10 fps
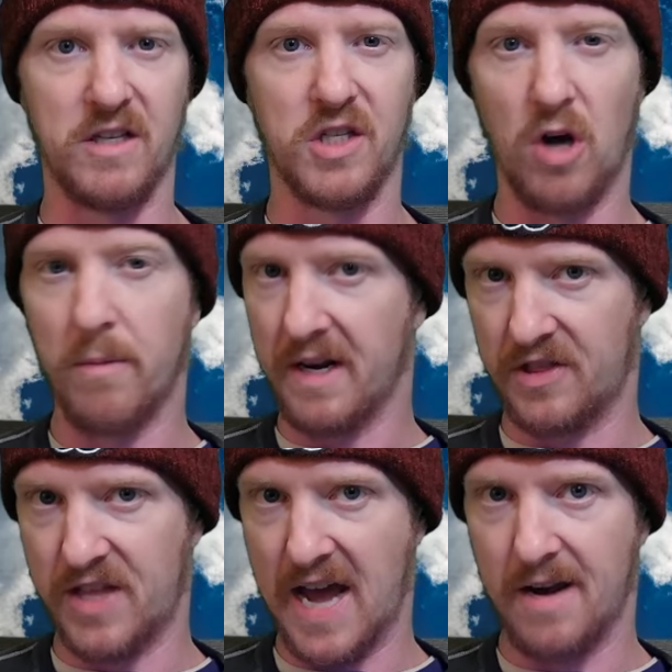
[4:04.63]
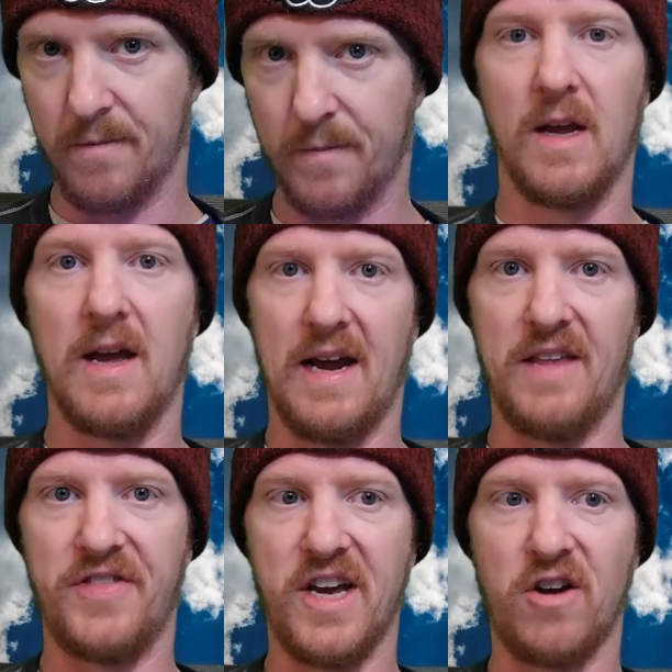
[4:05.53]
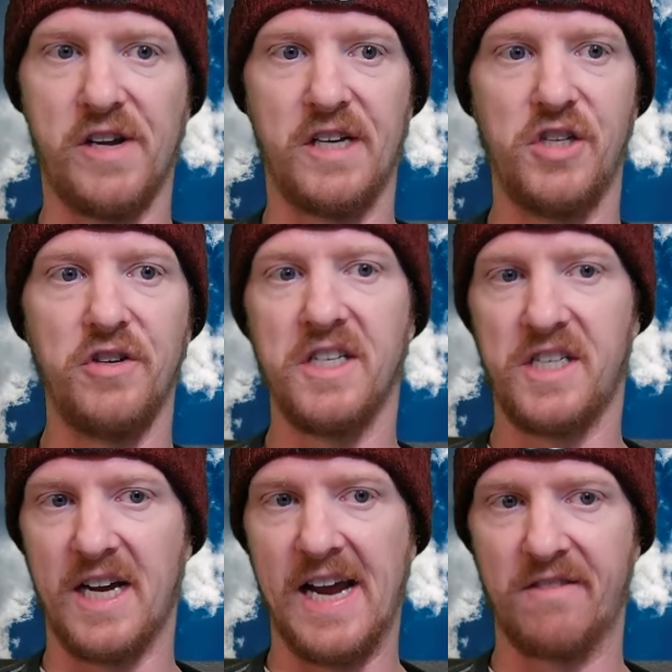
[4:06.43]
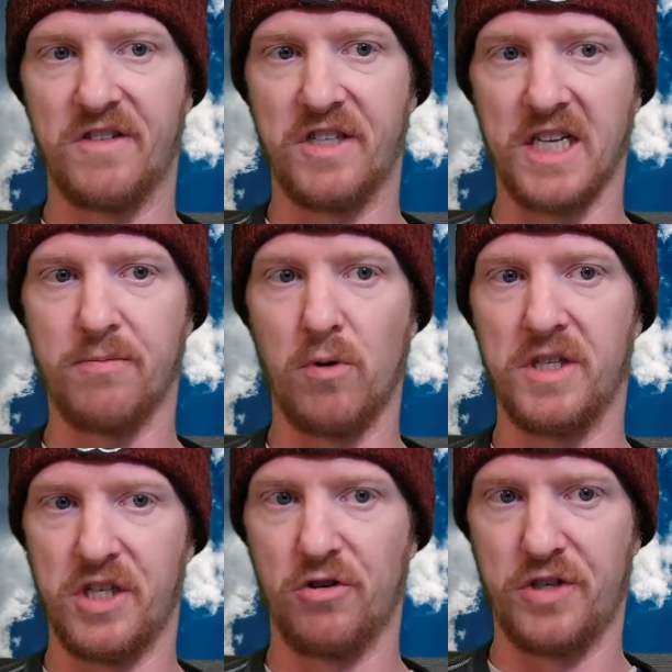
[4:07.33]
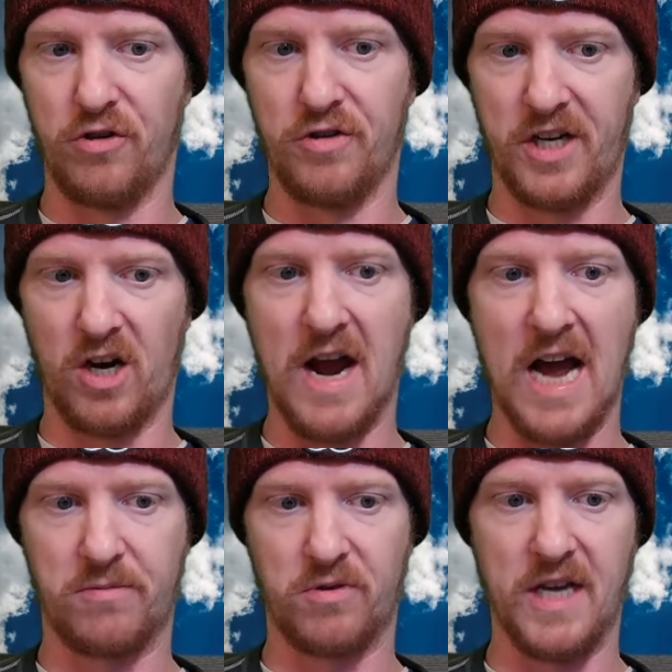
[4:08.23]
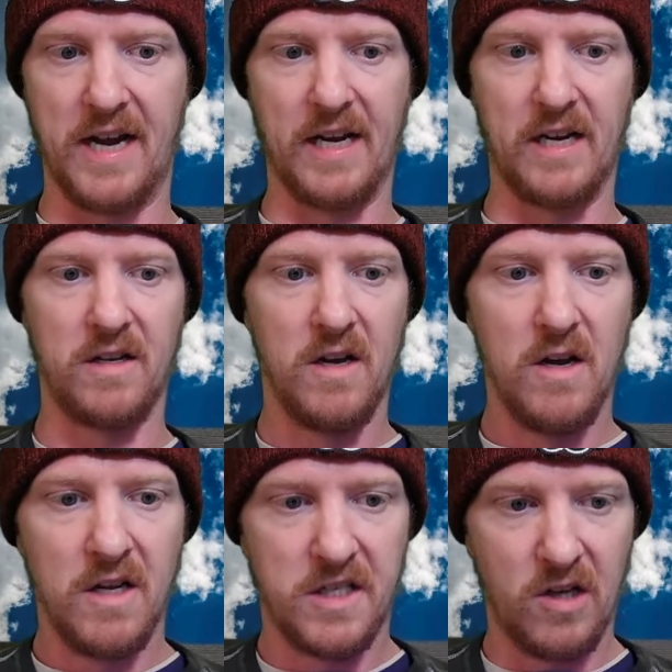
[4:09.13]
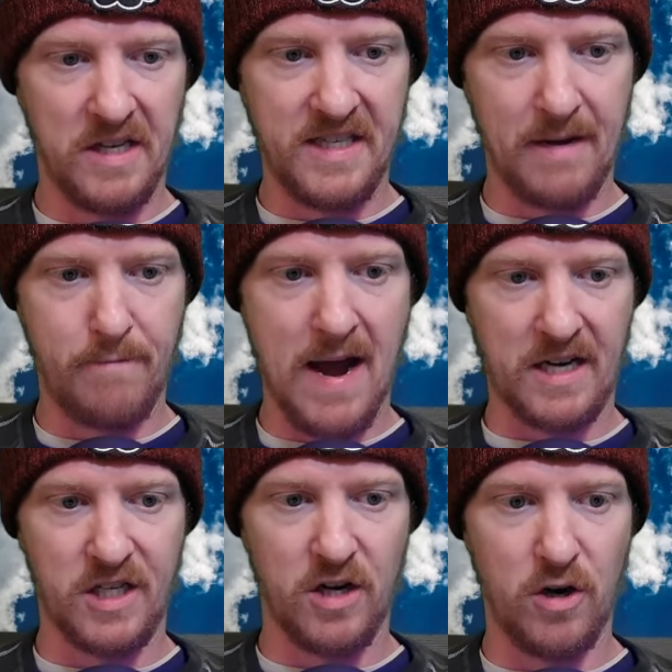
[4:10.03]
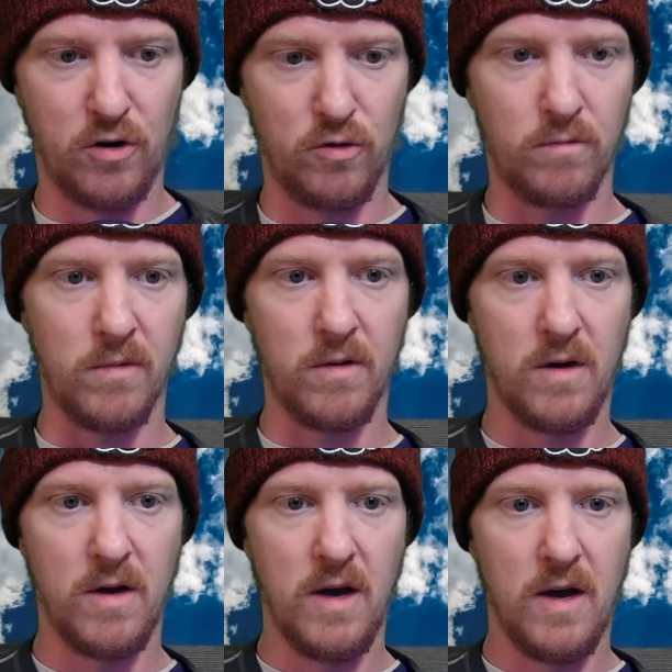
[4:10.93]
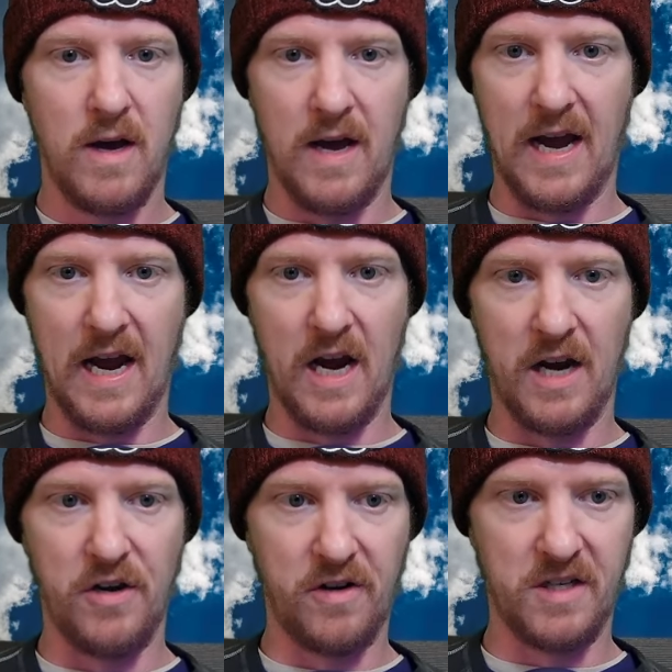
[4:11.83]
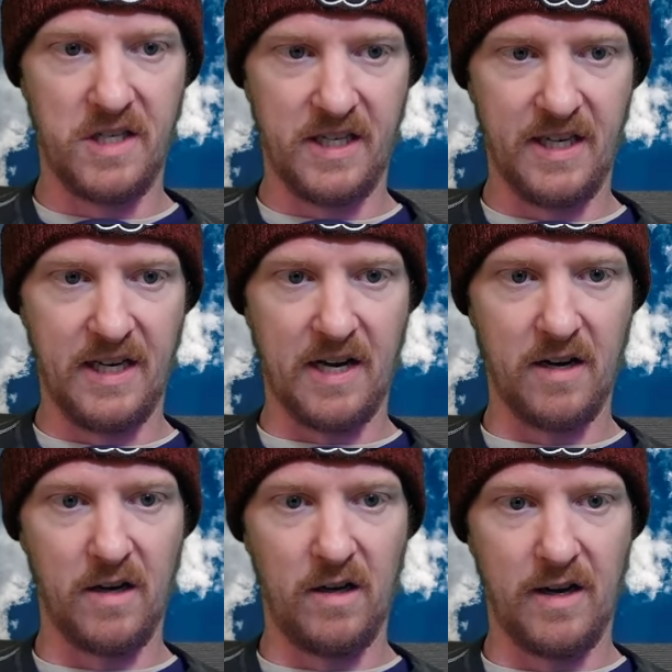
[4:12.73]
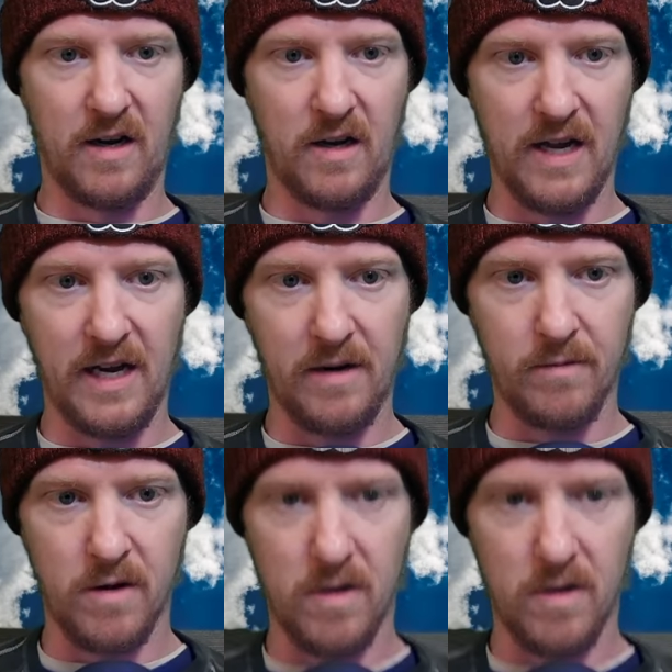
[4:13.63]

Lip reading: So I'm going to get that. And there it is. You can see I have 6.02 terahash per second. So let's head back to home. And you can see I can click claim.